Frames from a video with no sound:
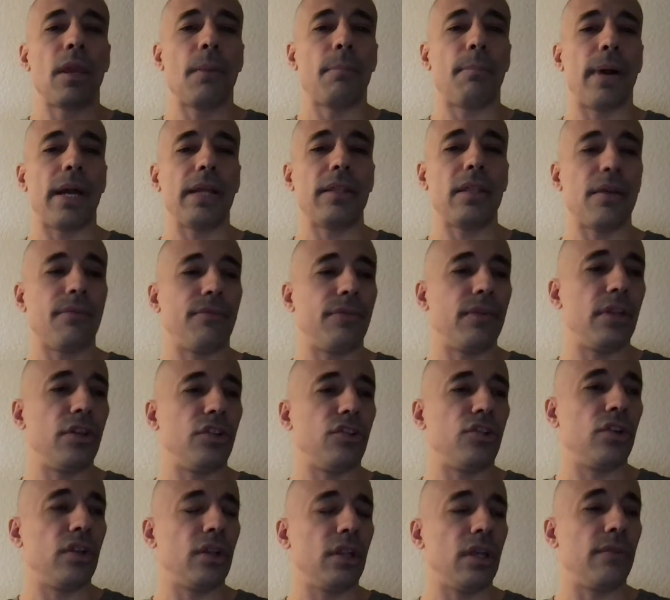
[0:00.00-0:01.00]
By
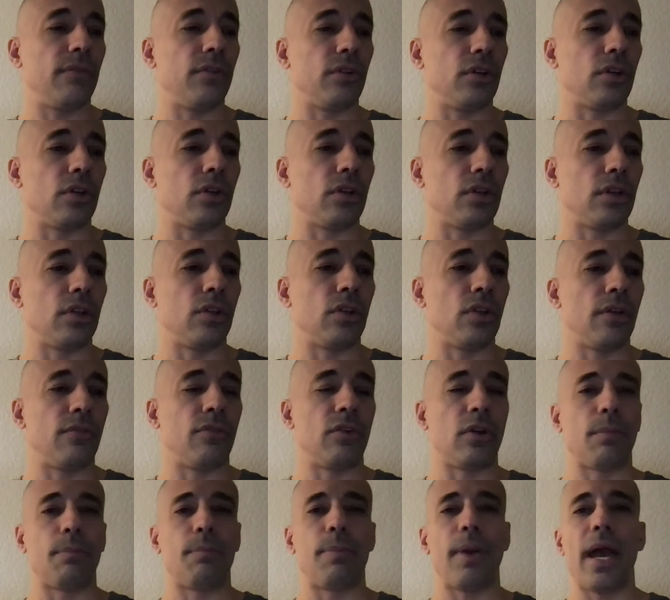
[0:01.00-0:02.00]
definition, if
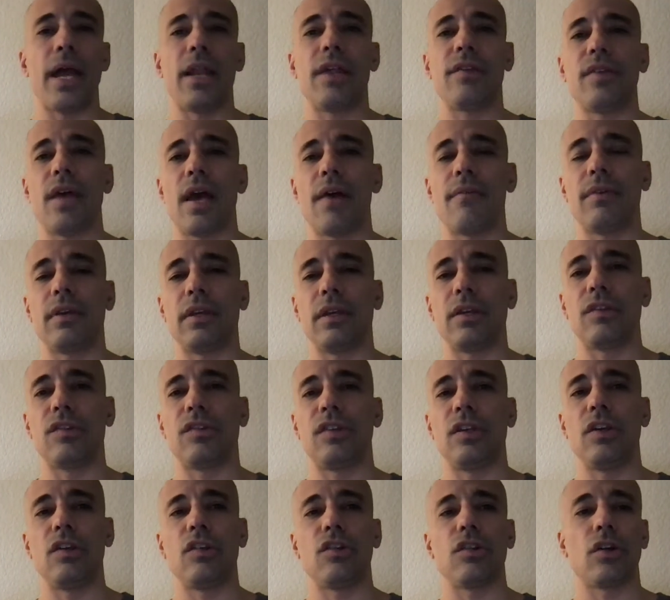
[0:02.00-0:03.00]
your pet is having a
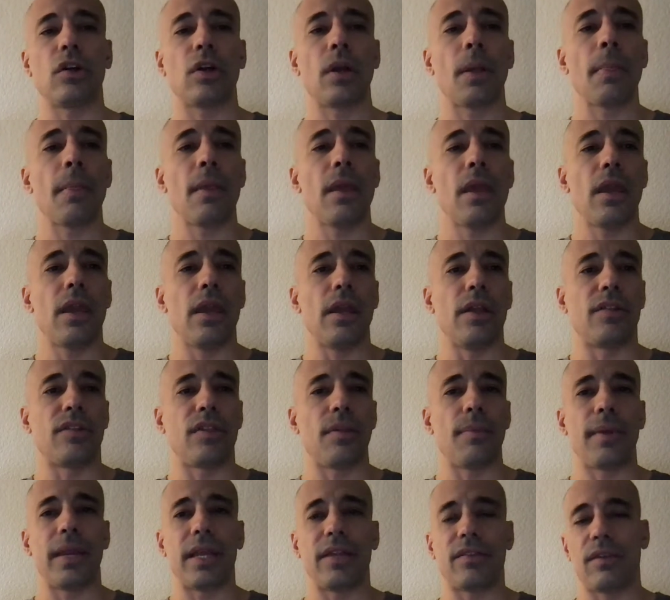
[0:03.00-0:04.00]
seizure, it's
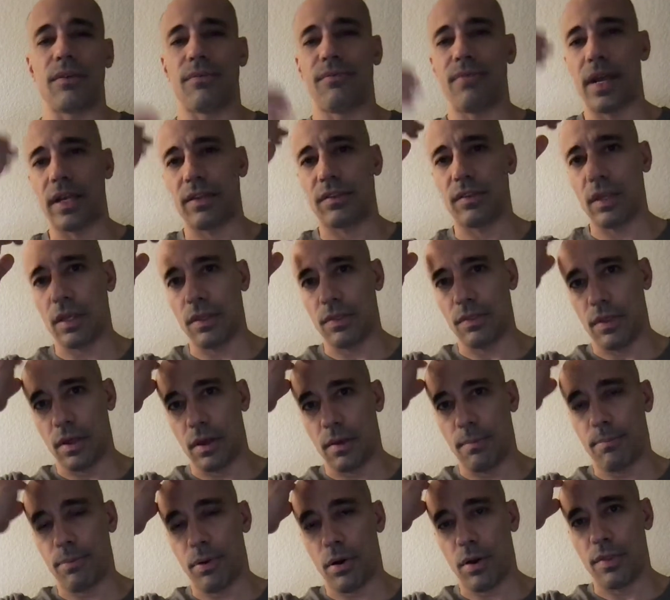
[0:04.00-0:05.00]
something that's affecting
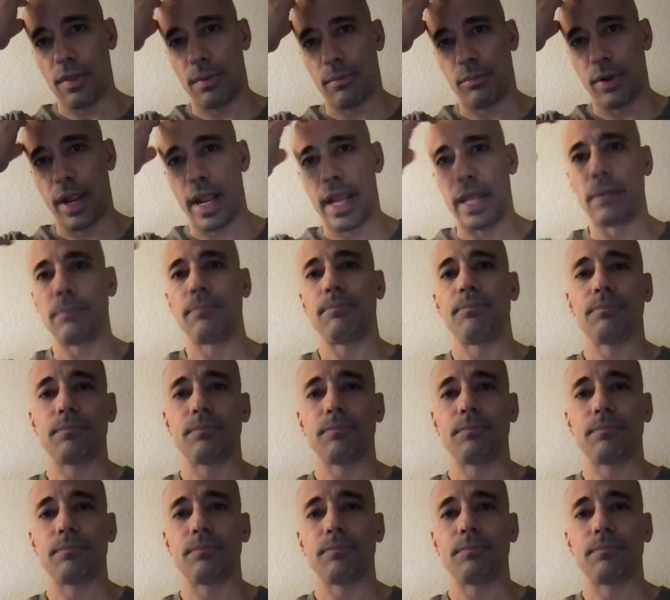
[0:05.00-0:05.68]
the brain,